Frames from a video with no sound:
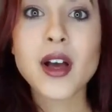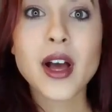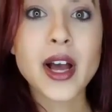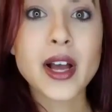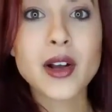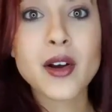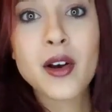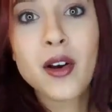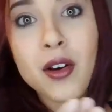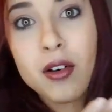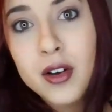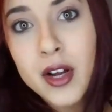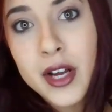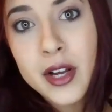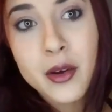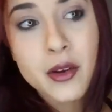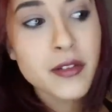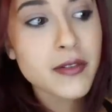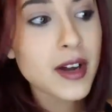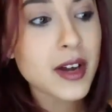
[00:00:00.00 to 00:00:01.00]
I call,
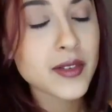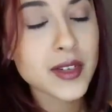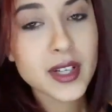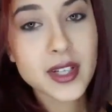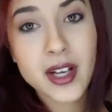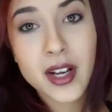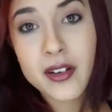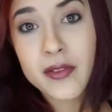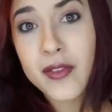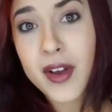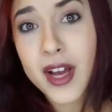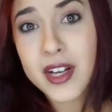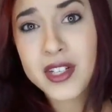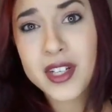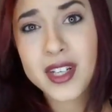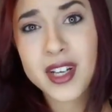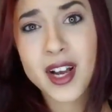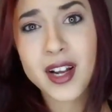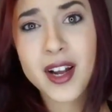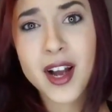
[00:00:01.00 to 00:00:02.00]
I go to five nine nine
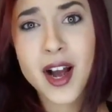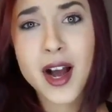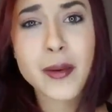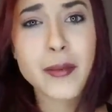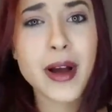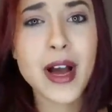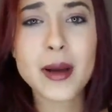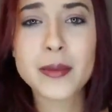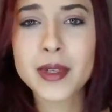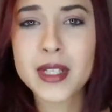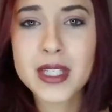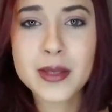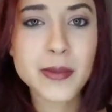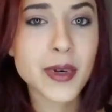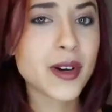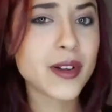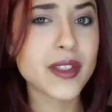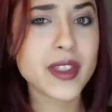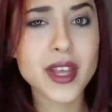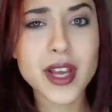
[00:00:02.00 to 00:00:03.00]
fashion dot com. I'm a
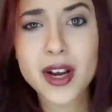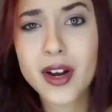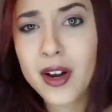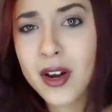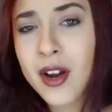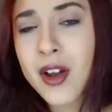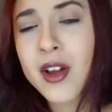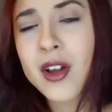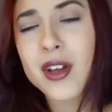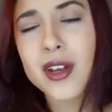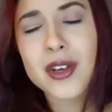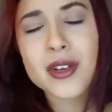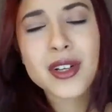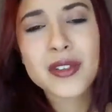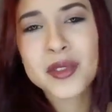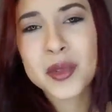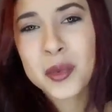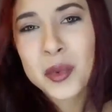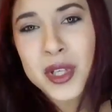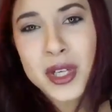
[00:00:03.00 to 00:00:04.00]
small there. You
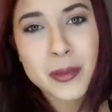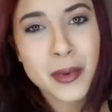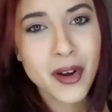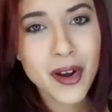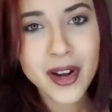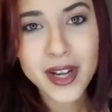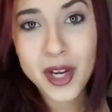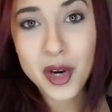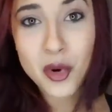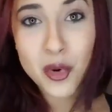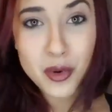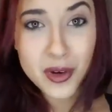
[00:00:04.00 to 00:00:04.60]
don't have to worry about any